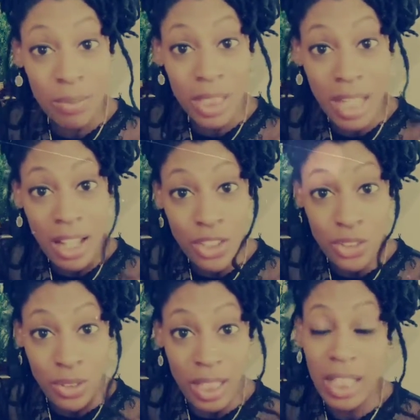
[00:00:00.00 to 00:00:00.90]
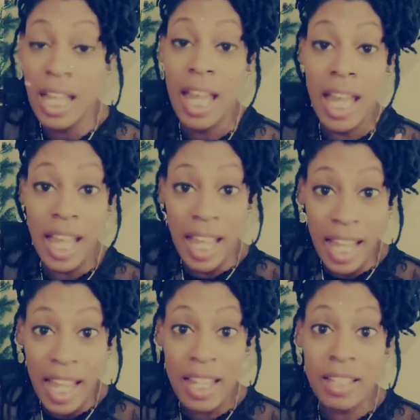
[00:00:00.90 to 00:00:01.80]
from the Dollar Tree.
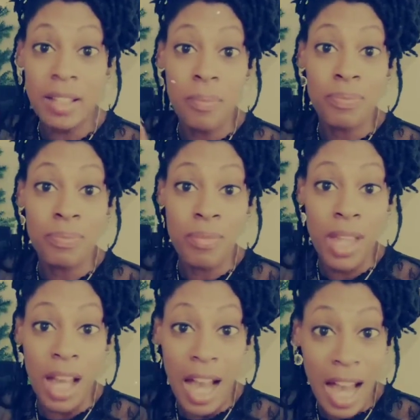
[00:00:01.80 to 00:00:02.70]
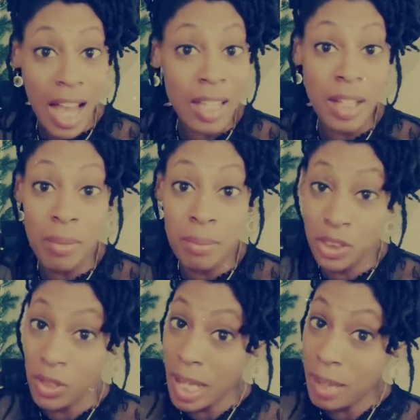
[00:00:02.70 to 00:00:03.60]
And I am
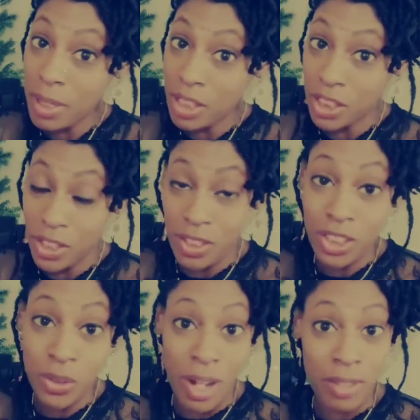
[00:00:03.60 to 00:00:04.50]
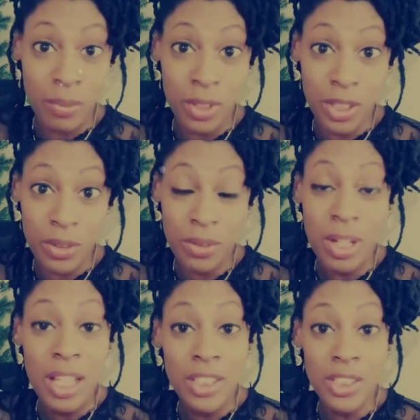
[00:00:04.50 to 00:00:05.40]
so happy to share this craft with
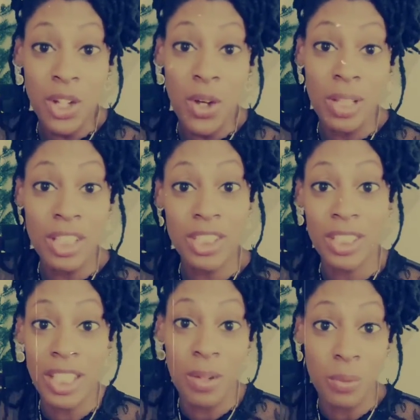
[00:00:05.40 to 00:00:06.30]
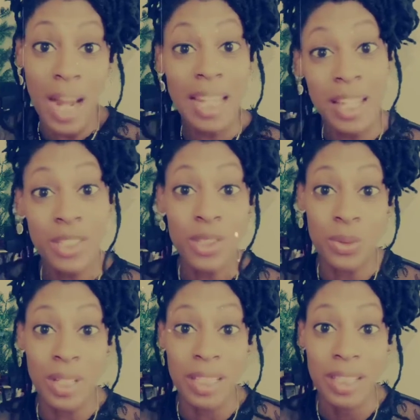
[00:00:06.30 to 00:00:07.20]
you. So let's just get right
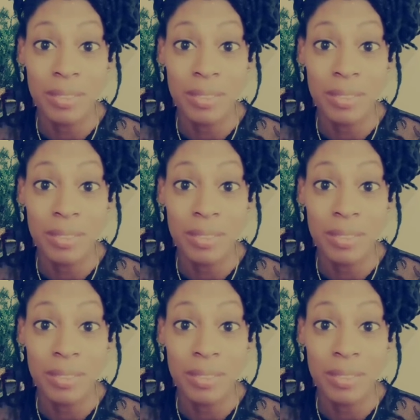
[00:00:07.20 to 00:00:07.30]
into it.